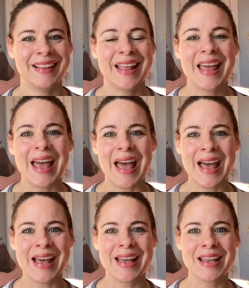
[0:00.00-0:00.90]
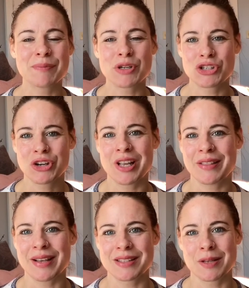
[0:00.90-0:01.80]
And be sure to hit that
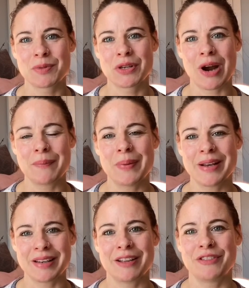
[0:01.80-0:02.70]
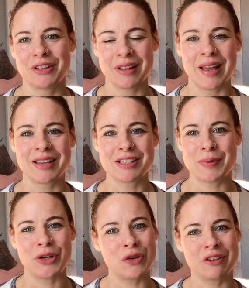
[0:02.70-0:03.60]
subscribe button if you'd like to be
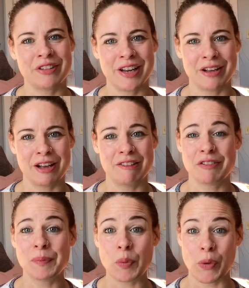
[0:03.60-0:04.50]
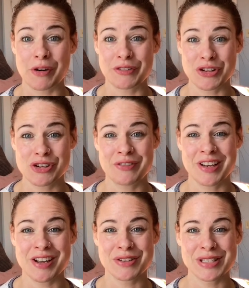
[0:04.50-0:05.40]
notified of more future
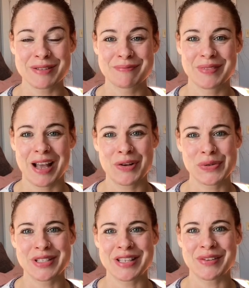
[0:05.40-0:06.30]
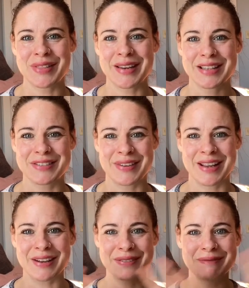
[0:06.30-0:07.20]
videos. I will see you in the next video.
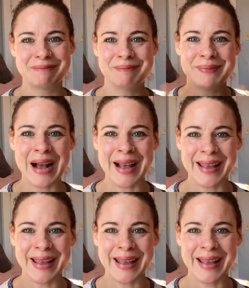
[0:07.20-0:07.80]
Bye.